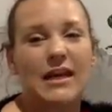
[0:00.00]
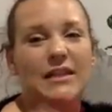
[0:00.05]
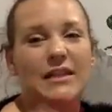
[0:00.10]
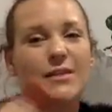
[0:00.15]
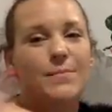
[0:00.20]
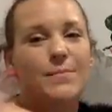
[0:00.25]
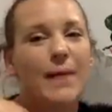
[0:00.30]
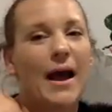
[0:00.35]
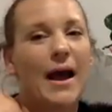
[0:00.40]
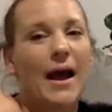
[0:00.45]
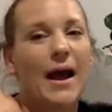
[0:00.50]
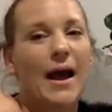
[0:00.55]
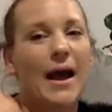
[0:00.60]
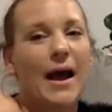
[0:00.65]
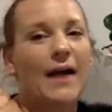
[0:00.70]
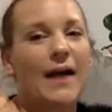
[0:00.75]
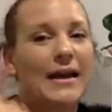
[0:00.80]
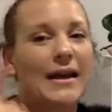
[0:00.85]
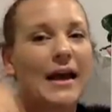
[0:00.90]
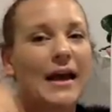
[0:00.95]
It's about
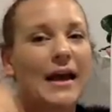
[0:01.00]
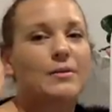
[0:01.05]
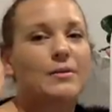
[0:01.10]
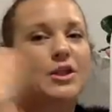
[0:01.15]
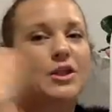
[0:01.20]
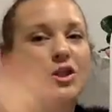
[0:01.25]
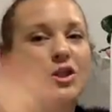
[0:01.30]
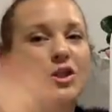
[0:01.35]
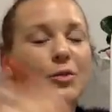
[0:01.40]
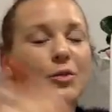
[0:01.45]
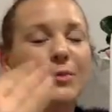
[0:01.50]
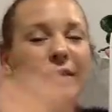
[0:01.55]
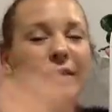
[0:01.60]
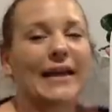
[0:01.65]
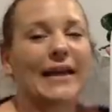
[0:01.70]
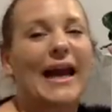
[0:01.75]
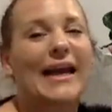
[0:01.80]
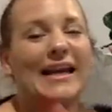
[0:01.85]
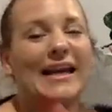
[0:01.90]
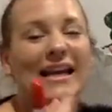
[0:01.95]
being able to
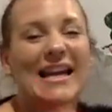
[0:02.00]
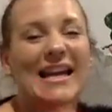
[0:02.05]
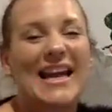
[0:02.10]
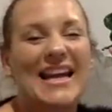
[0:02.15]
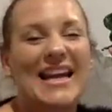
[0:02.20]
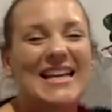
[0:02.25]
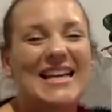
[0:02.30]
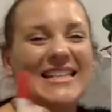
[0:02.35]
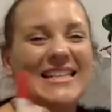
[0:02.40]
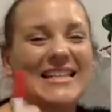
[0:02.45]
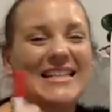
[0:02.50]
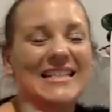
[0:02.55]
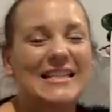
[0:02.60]
duplicate an easy,